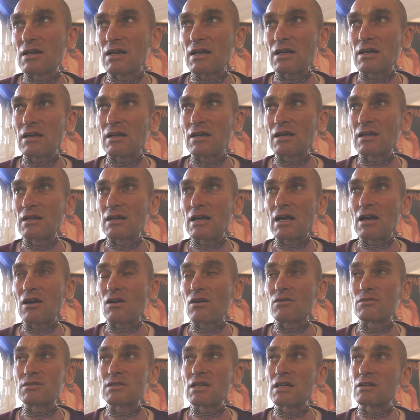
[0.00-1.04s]

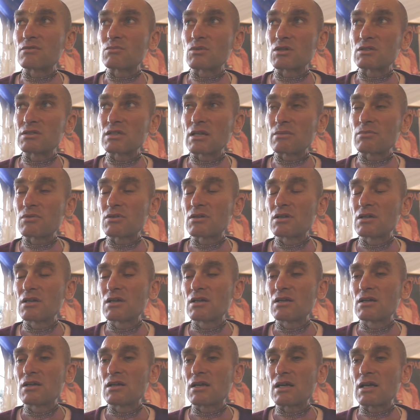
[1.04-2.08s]
I was out of my depth.
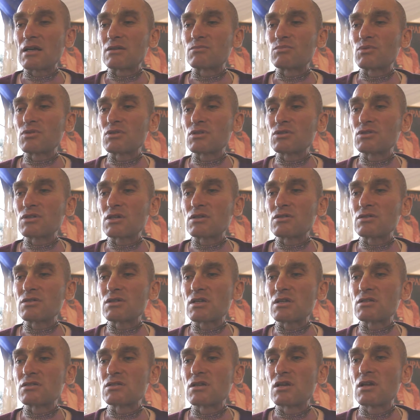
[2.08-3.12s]
And Punachandra
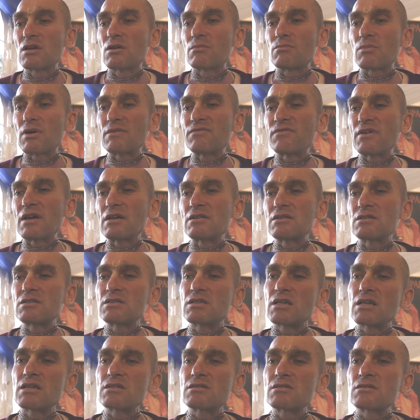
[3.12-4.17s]
says, my father
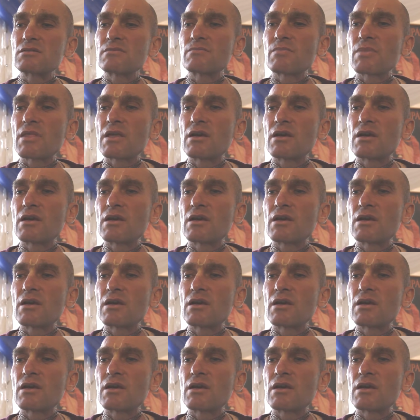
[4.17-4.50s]
says,